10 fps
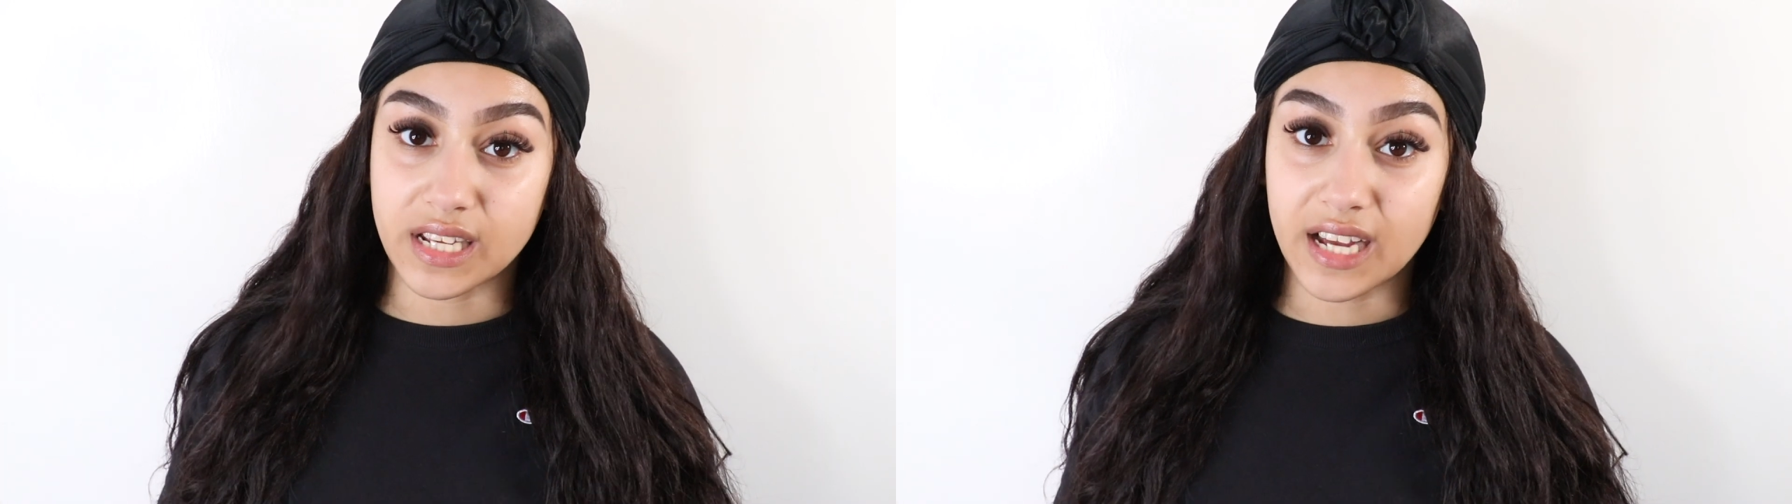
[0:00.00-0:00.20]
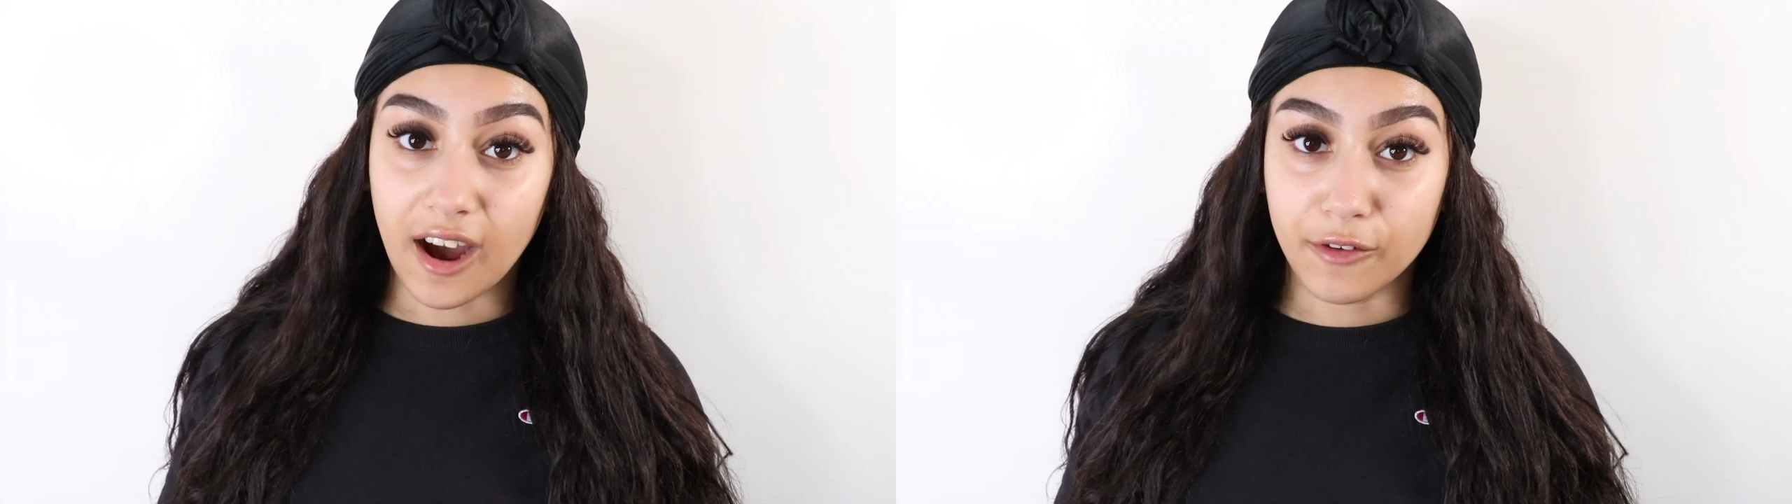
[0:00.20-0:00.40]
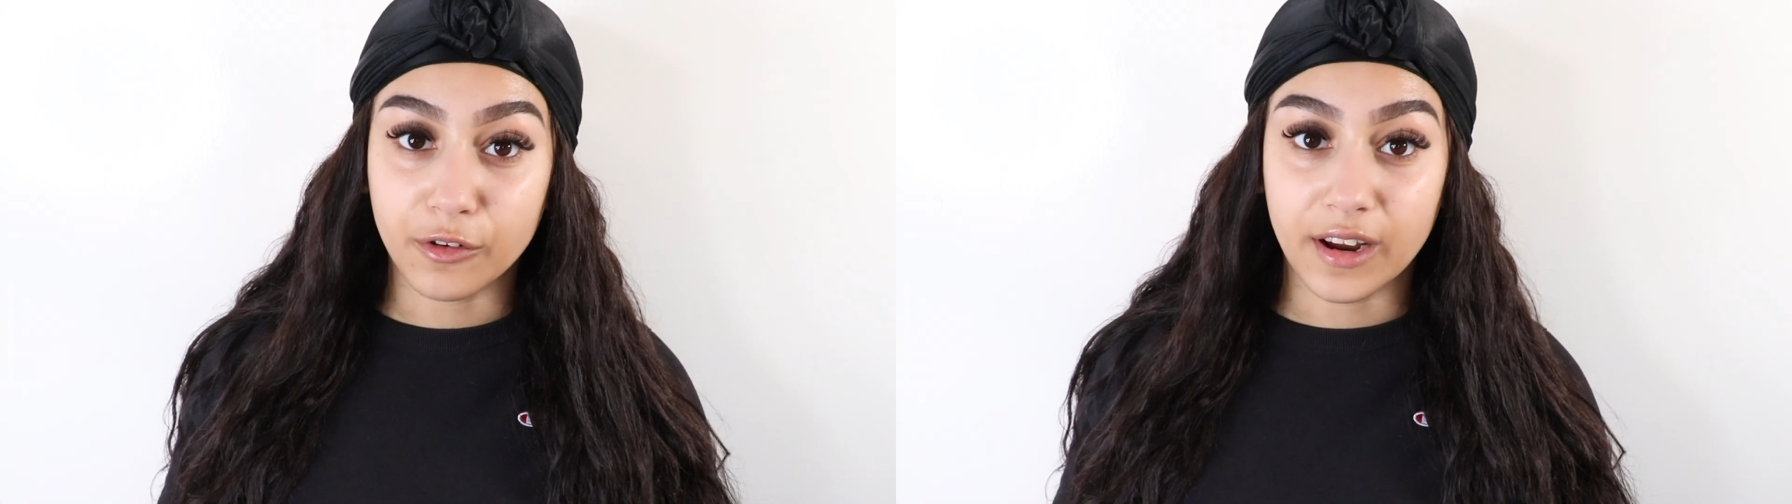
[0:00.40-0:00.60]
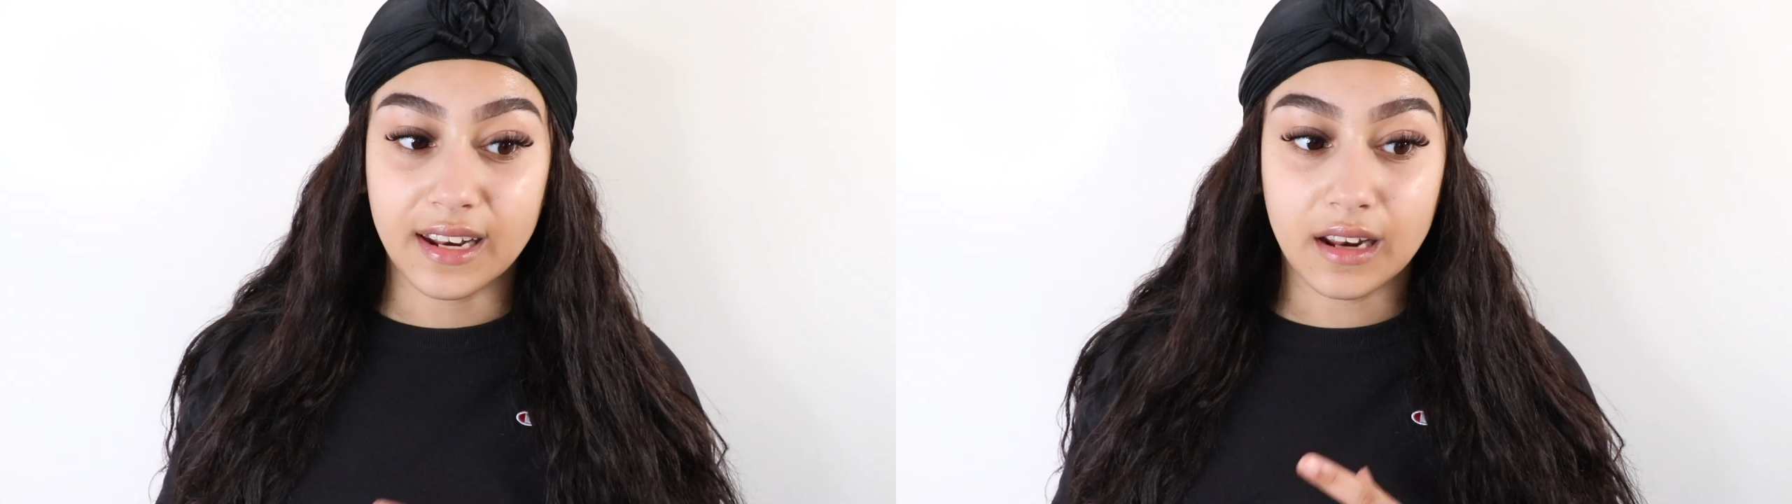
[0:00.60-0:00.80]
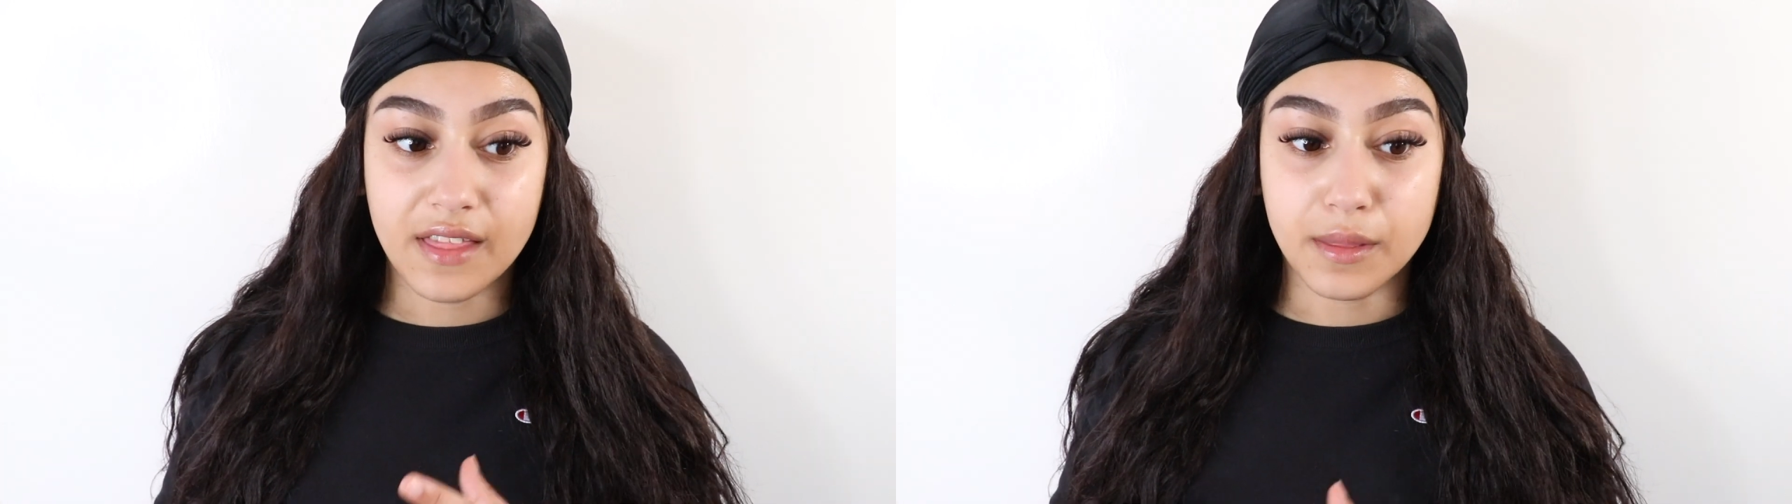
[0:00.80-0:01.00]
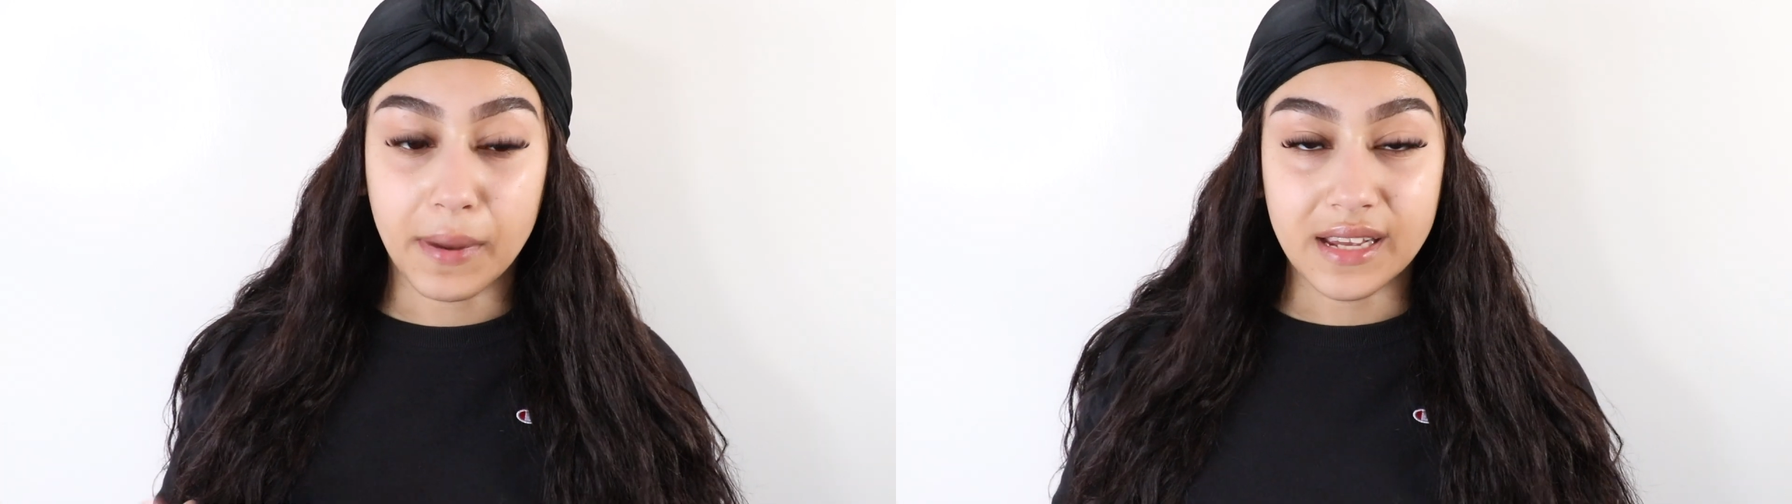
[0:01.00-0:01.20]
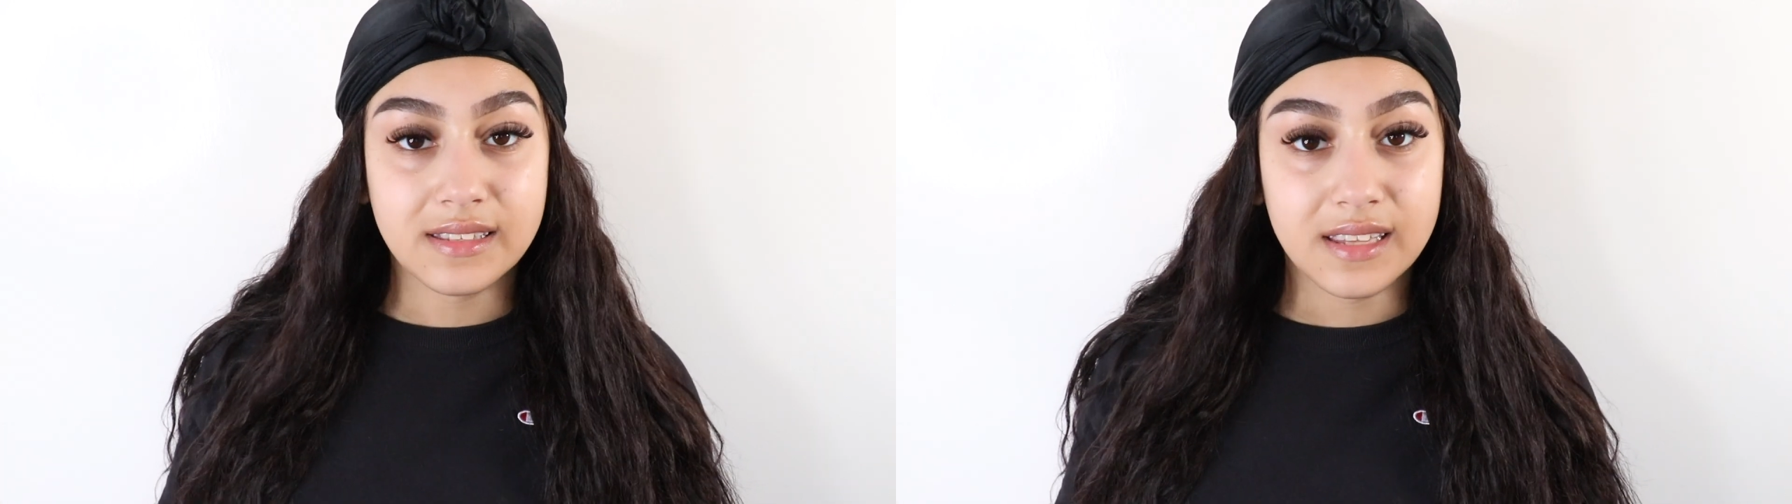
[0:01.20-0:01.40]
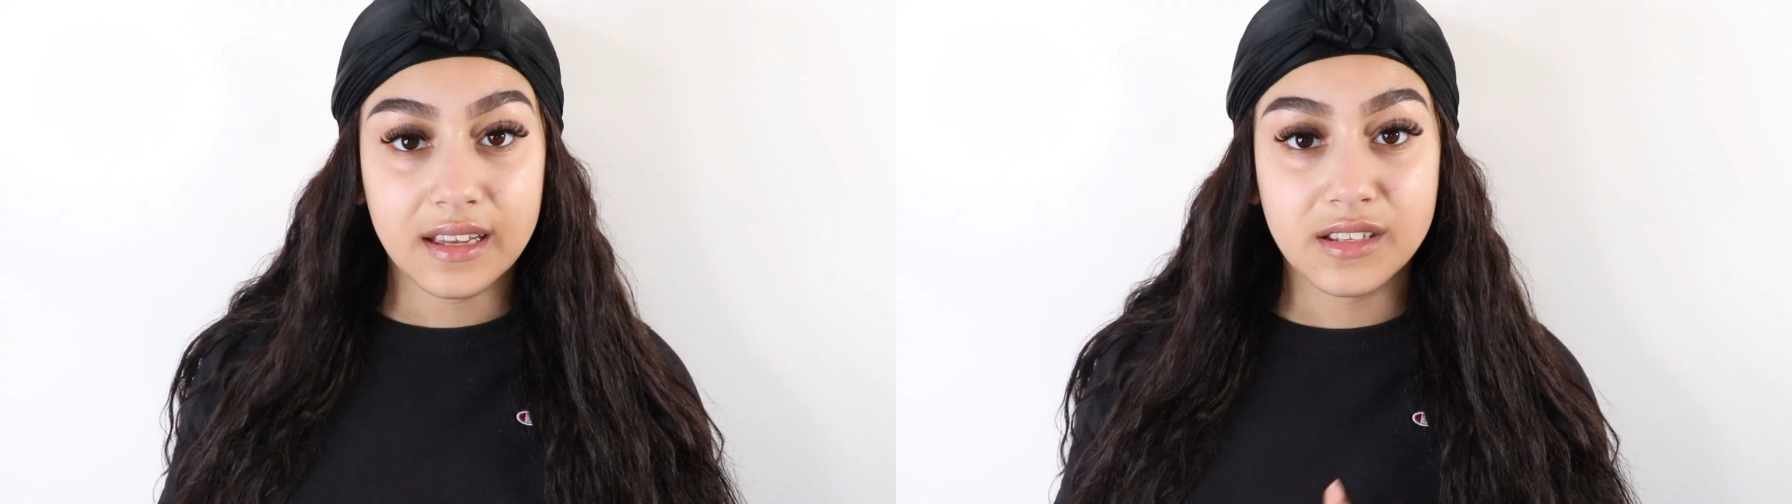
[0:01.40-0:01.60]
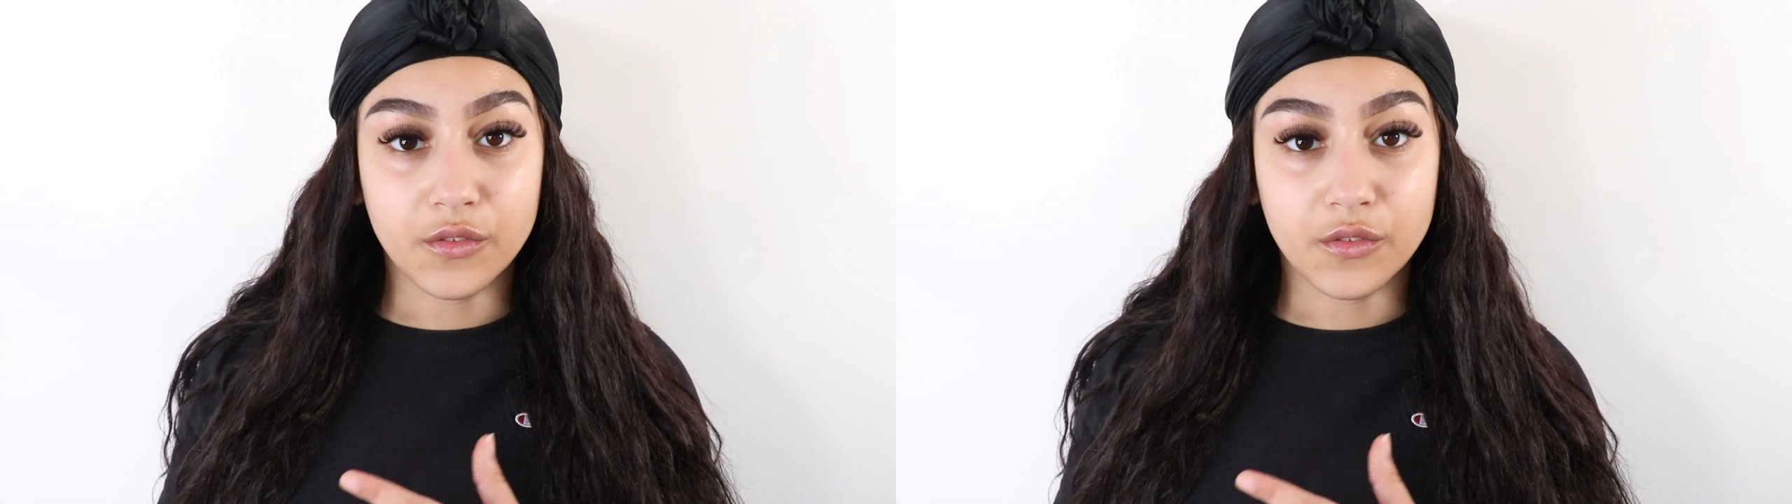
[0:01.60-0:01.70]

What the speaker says: covering like the basics